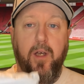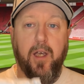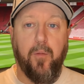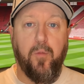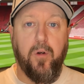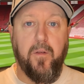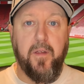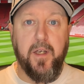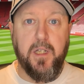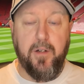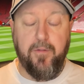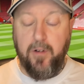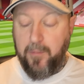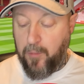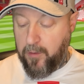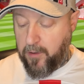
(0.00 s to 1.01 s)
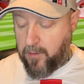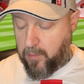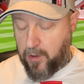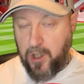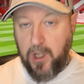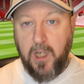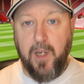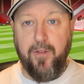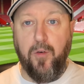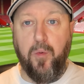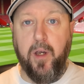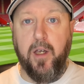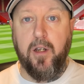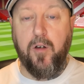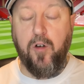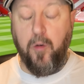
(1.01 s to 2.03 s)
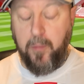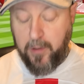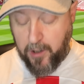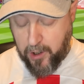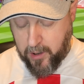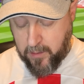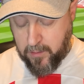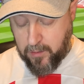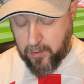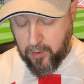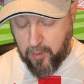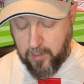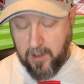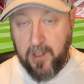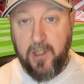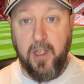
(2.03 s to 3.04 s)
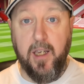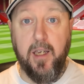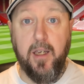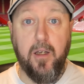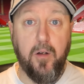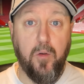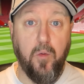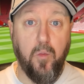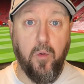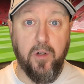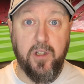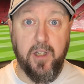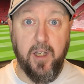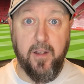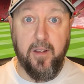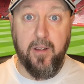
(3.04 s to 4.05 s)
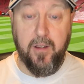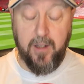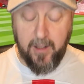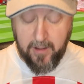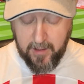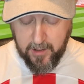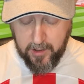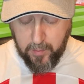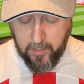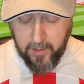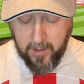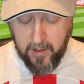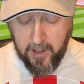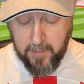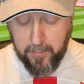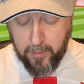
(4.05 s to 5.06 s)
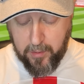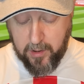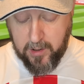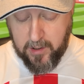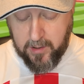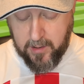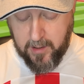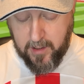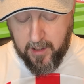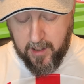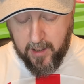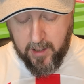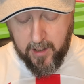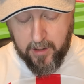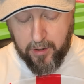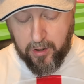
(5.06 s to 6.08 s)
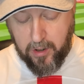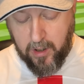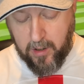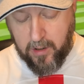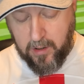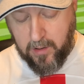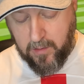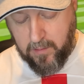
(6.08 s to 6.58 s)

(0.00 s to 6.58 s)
get one of these every month, which I give away in a competition. So we'll see what's in in this in this month's uh, shirt.